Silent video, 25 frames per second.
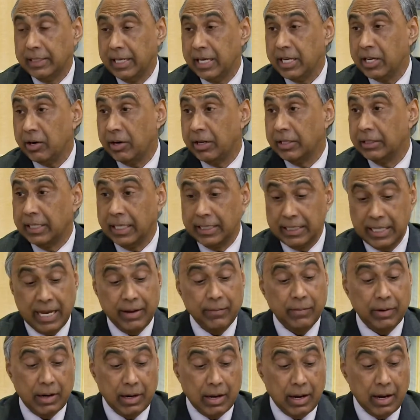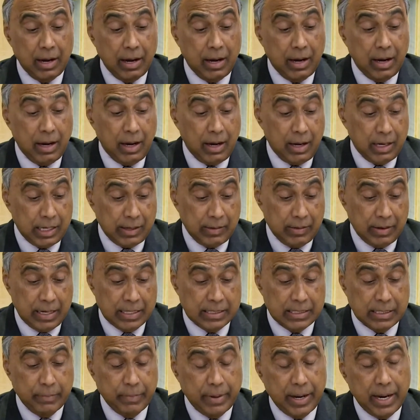they have a lot,
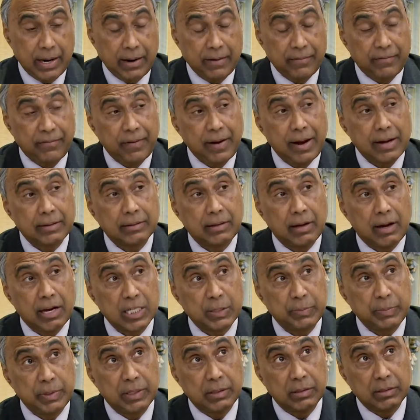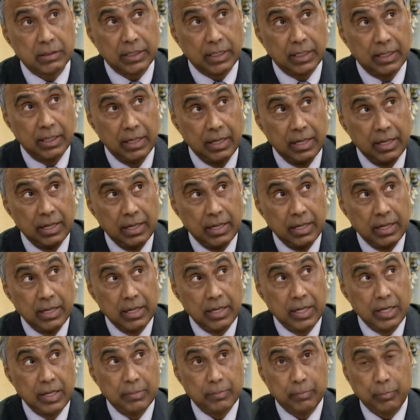as a matter of fact, the hospitality
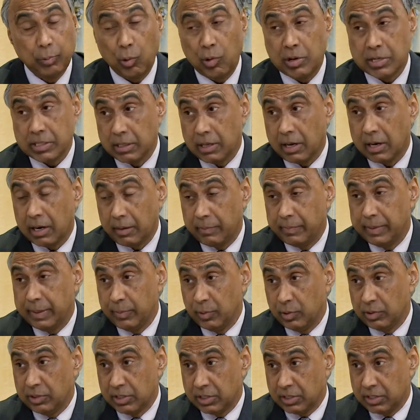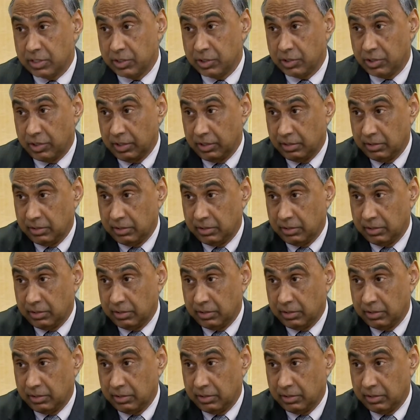employs a lot of people in this country.